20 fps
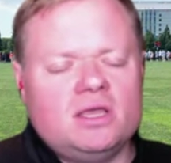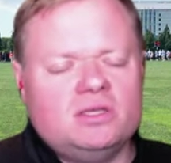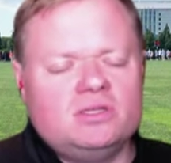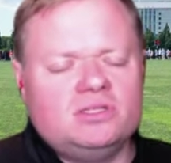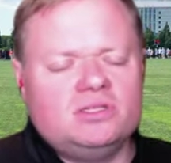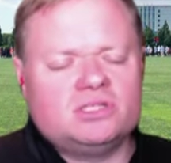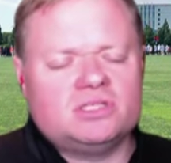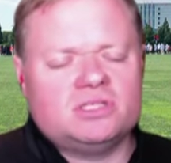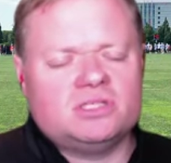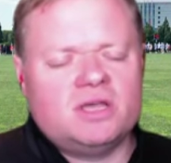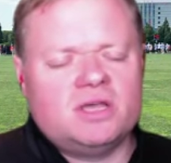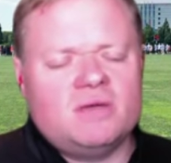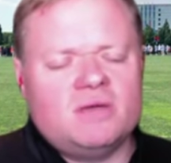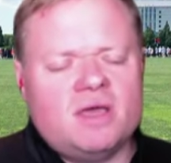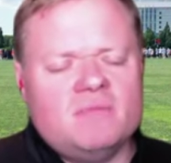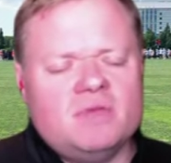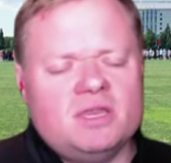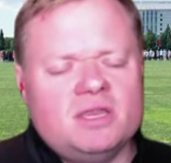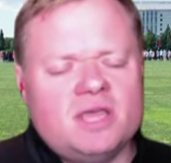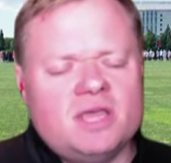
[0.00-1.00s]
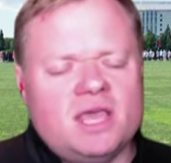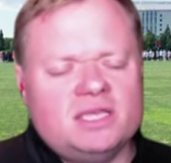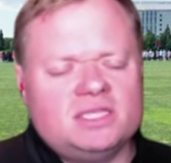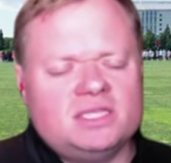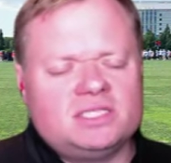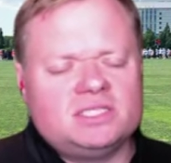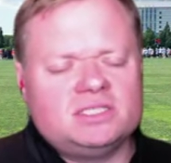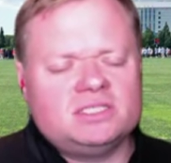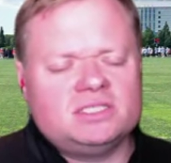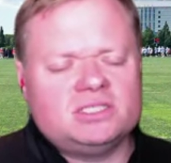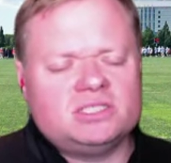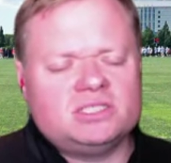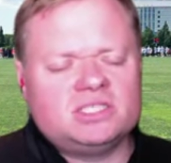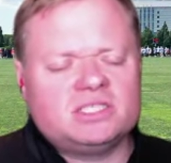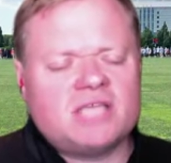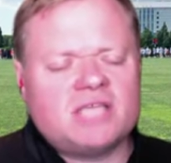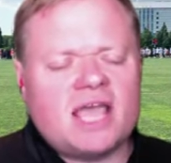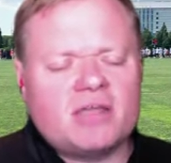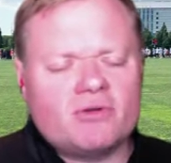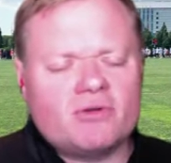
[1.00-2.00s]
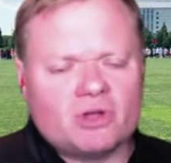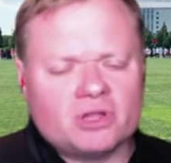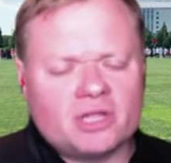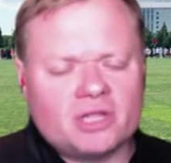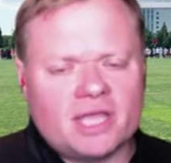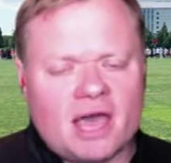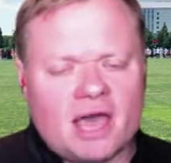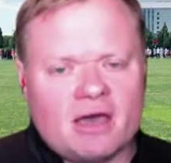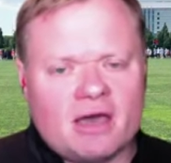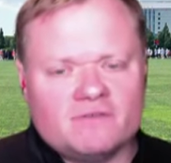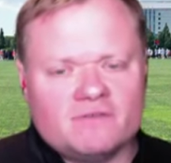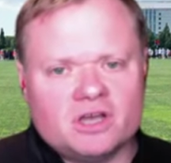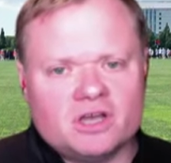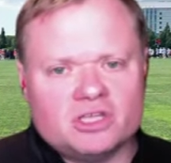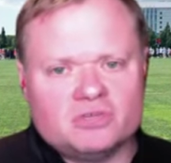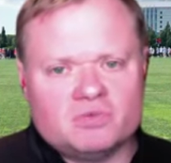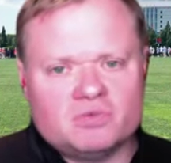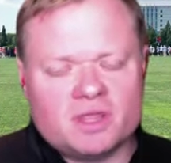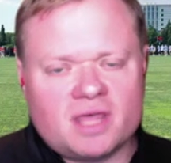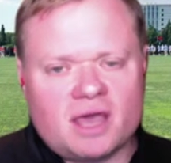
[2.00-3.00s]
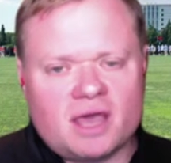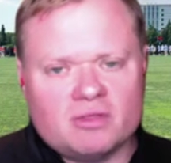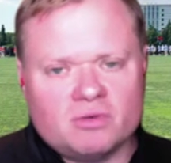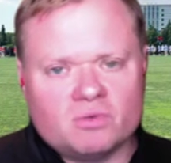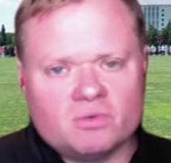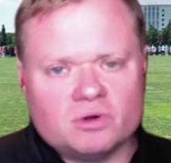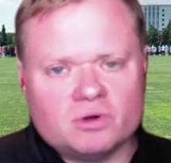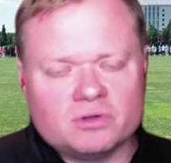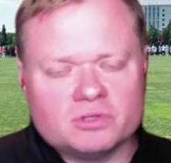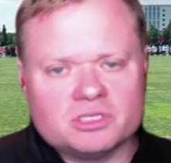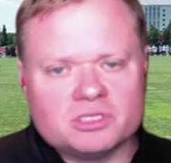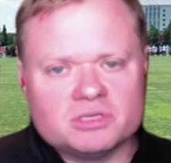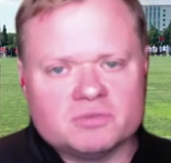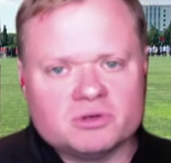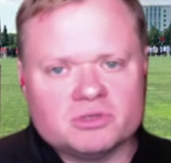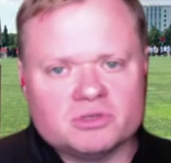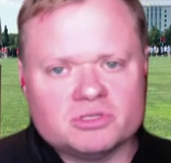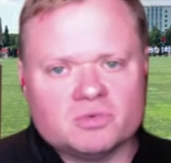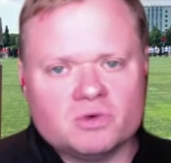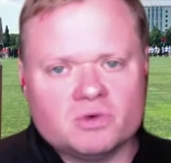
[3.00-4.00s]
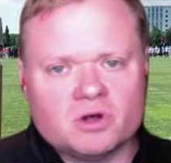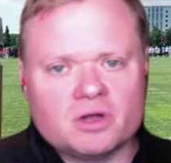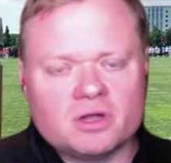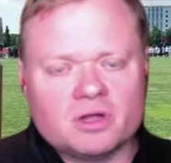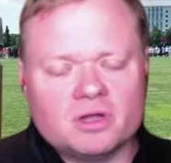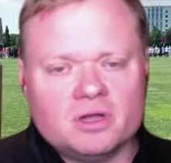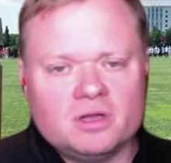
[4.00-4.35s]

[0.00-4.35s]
just, I mean, just staggeringly out of touch with how the world is supposed to work.